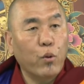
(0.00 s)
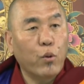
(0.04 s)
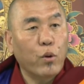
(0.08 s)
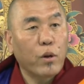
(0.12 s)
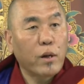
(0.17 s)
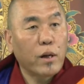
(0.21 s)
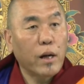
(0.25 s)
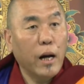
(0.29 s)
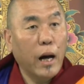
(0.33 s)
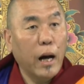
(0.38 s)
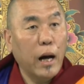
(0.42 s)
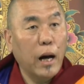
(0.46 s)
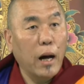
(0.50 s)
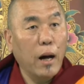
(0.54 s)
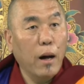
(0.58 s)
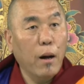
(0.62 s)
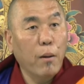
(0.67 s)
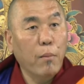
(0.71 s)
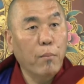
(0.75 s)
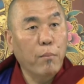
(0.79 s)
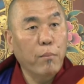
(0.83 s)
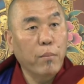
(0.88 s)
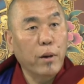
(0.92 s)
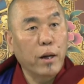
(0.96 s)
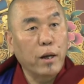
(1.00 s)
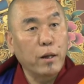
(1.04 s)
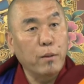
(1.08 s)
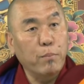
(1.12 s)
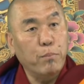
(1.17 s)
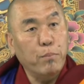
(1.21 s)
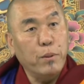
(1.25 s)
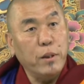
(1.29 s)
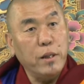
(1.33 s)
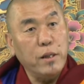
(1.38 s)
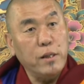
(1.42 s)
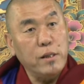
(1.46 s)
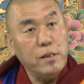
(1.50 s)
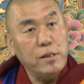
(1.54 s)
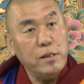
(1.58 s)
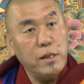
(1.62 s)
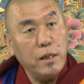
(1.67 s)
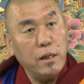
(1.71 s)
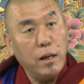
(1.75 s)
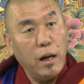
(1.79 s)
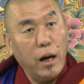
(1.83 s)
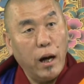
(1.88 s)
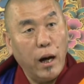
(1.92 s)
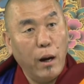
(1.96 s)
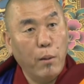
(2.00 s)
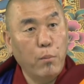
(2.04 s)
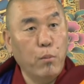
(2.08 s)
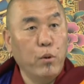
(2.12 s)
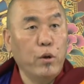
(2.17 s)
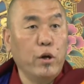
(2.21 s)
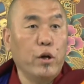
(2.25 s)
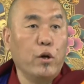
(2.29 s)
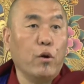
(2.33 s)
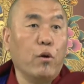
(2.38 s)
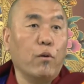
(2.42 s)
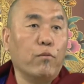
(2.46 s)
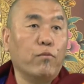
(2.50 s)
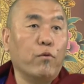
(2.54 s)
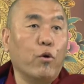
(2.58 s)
calm and peace and harmony of